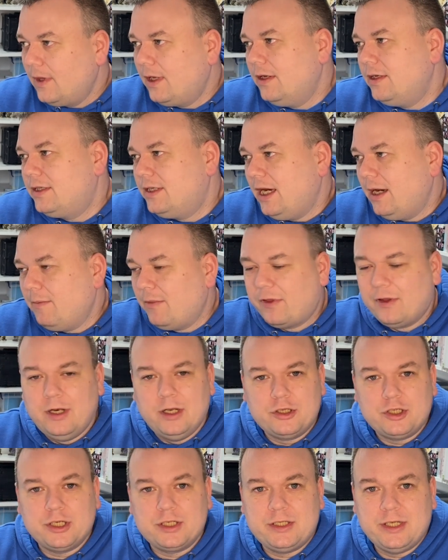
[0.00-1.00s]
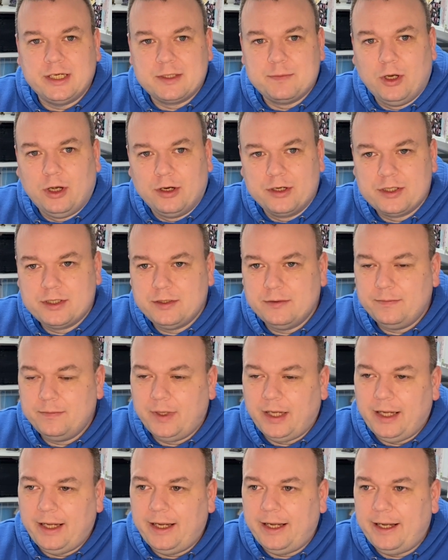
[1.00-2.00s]
Same with the logistics blocks.
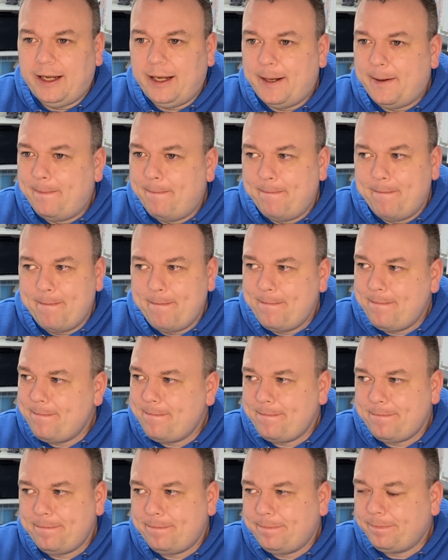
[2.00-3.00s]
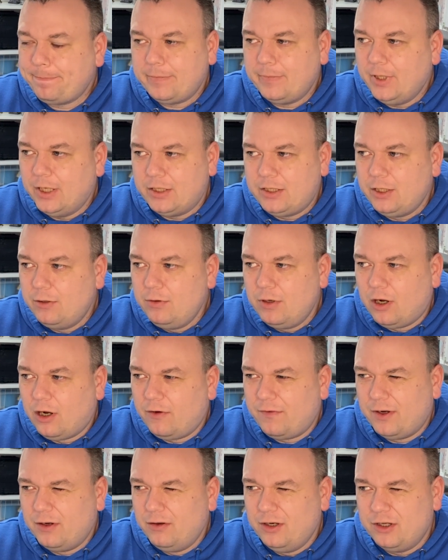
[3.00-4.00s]
A
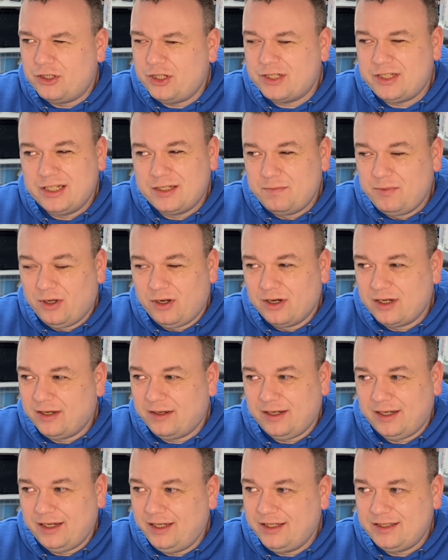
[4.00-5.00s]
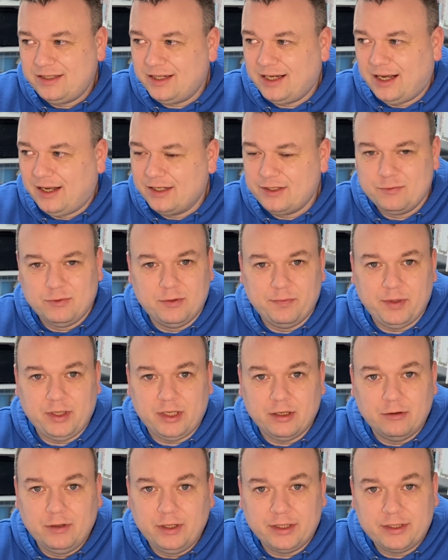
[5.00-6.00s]
2.5 hour logistics block, I just wouldn't be
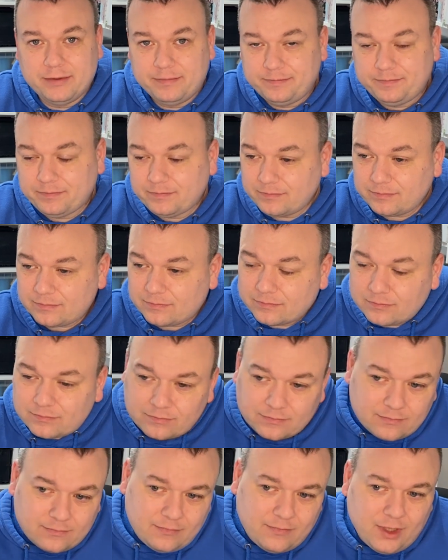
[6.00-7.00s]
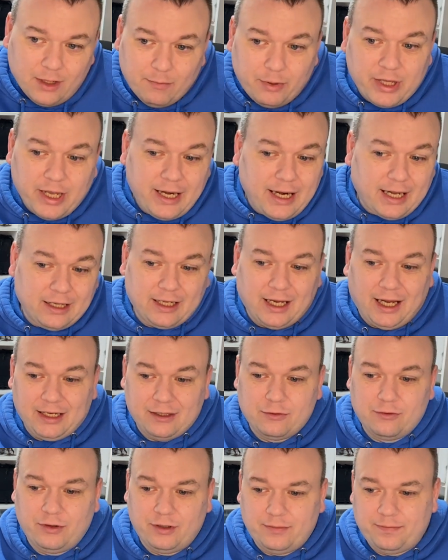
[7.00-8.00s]
doing it. But then I
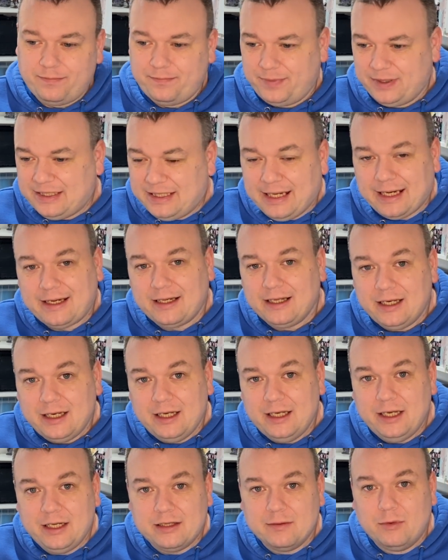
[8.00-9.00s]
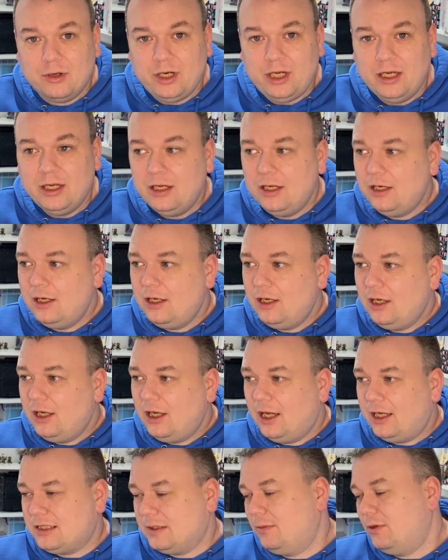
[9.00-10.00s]
don't particularly need the money.
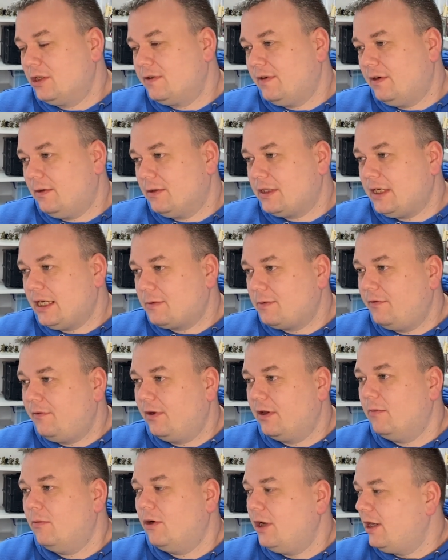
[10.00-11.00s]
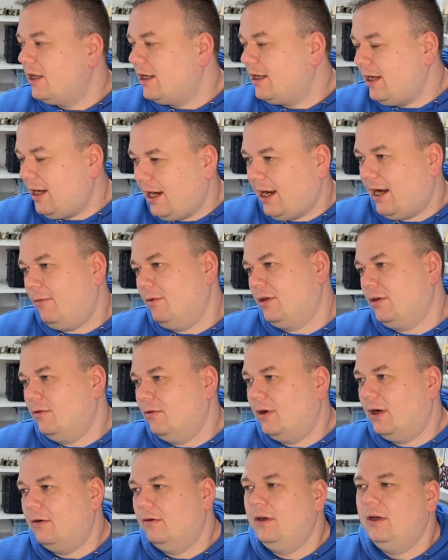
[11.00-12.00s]
I suppose if I was desperate for the money, then yeah, I would
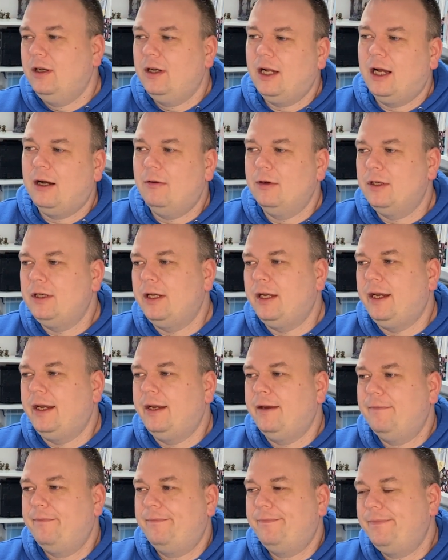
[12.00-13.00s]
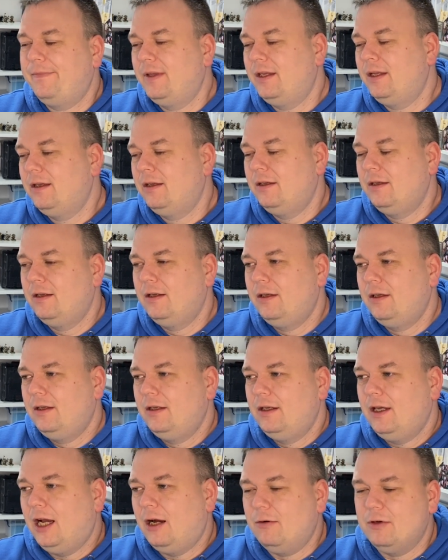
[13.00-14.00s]
go out and I
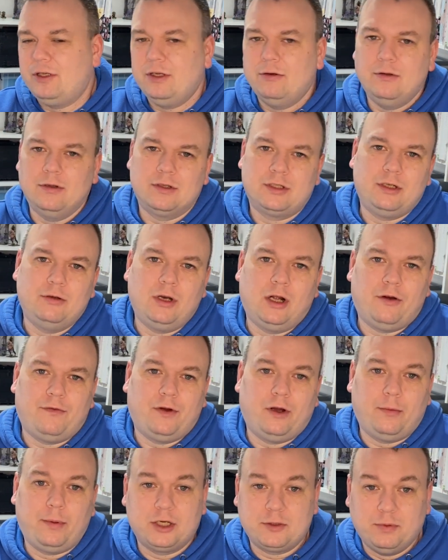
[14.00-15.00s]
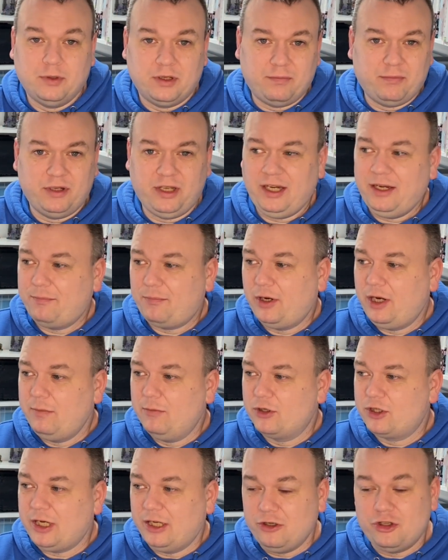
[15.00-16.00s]
would do those 2.5 hour blocks. But you're pretty
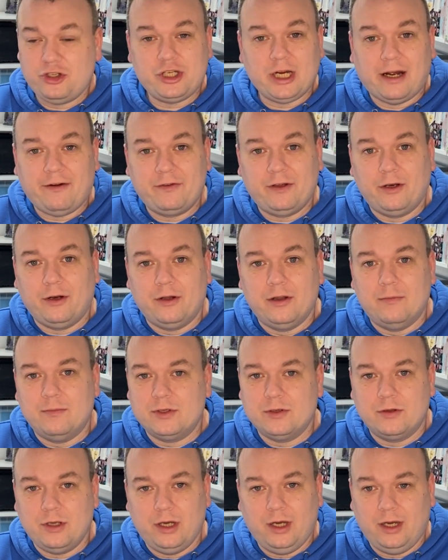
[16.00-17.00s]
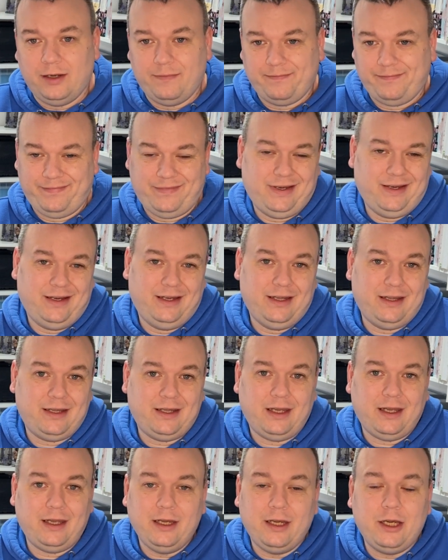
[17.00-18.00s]
much getting shafted on them. So it
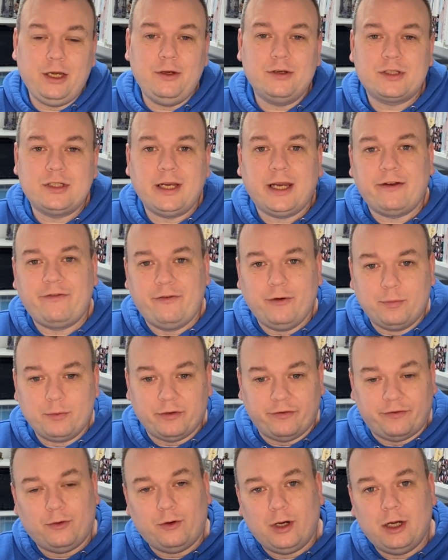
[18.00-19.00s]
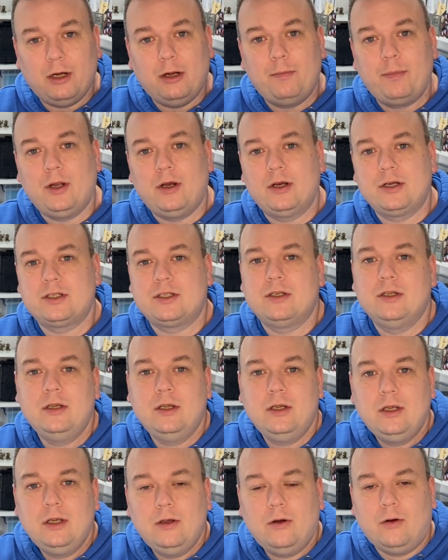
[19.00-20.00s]
used to get up to 4 hour blocks
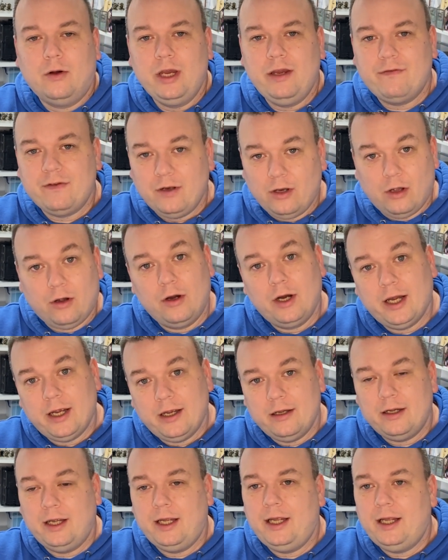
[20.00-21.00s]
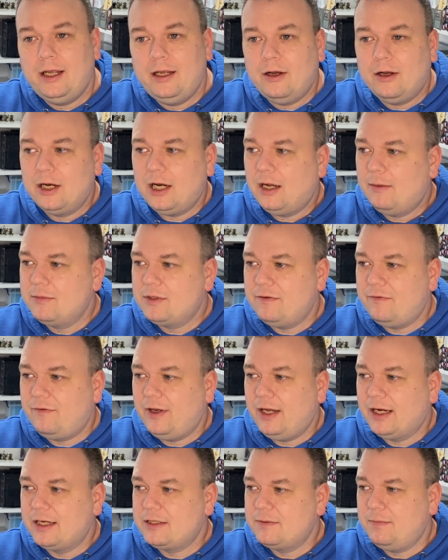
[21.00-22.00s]
or even longer on Amazon
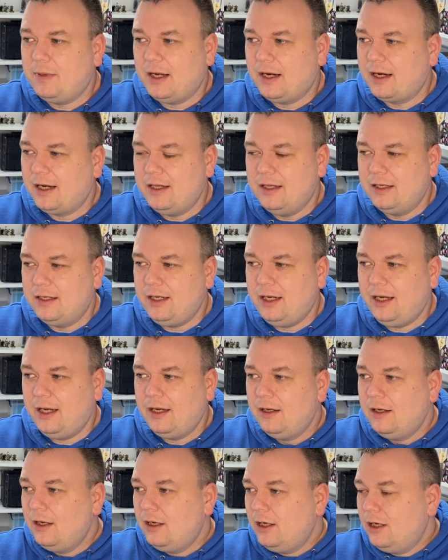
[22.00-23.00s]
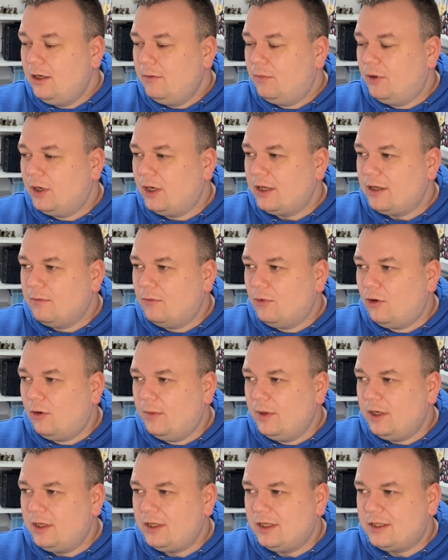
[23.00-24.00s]
Flex back in the day. But at the
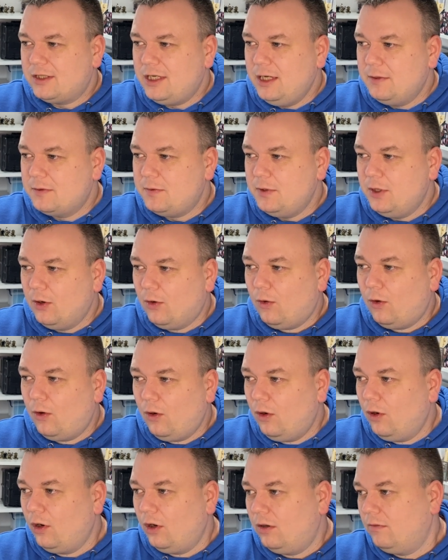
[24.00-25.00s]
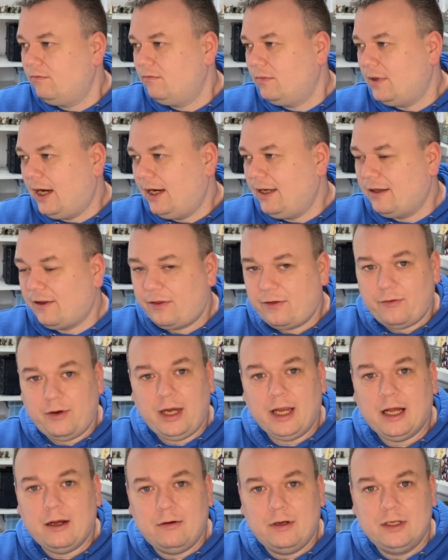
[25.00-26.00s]
moment, it seems to be all either
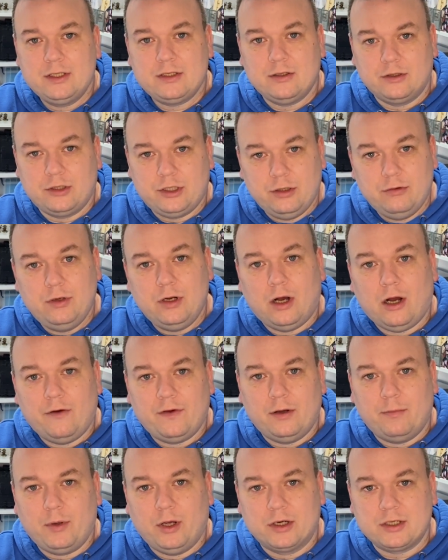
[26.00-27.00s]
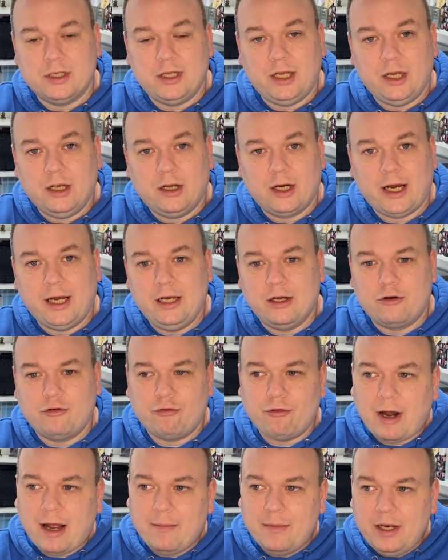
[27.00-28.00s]
3 hours or 2.5 hour blocks, and they are kind of
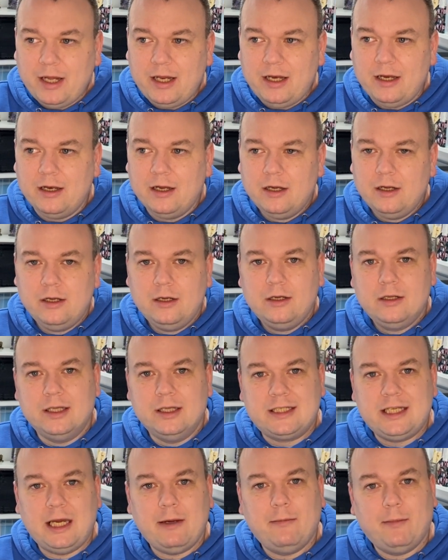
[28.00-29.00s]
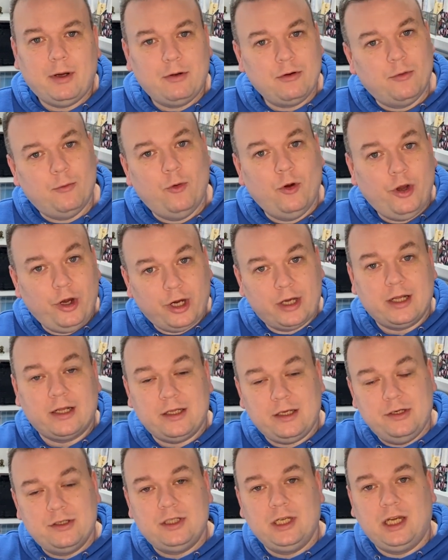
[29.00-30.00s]
cramming in the same amount of work that
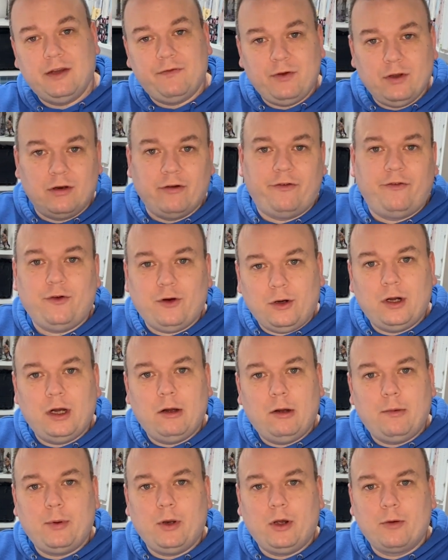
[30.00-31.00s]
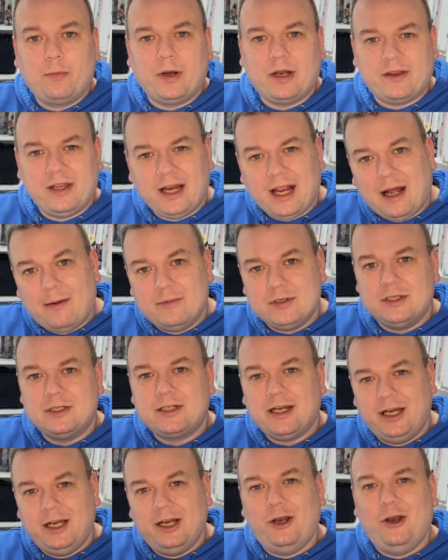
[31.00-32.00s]
they used to give you on a 4 hour block. But I think Amazon's
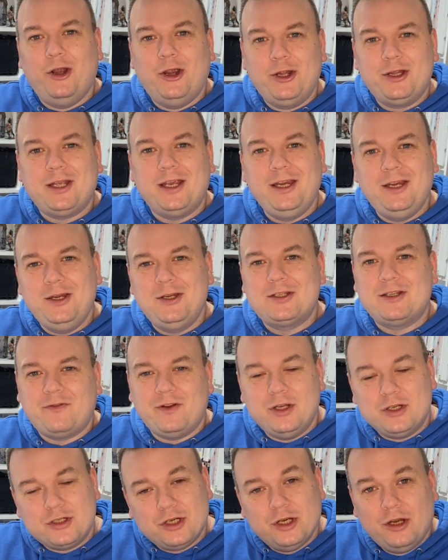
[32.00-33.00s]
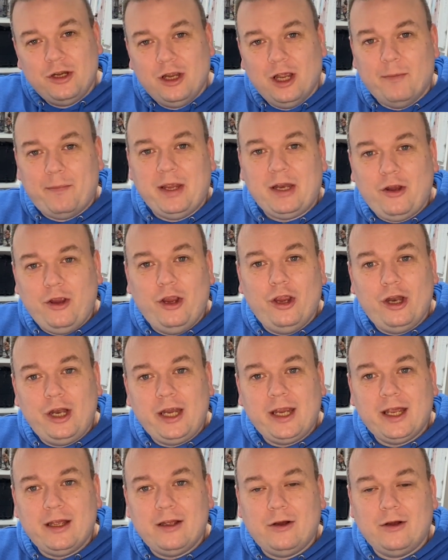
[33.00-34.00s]
kind of learned that you used to finish a bit
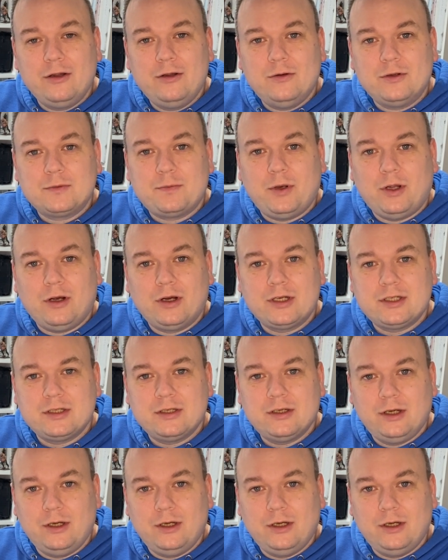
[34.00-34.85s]
earlier on those blocks.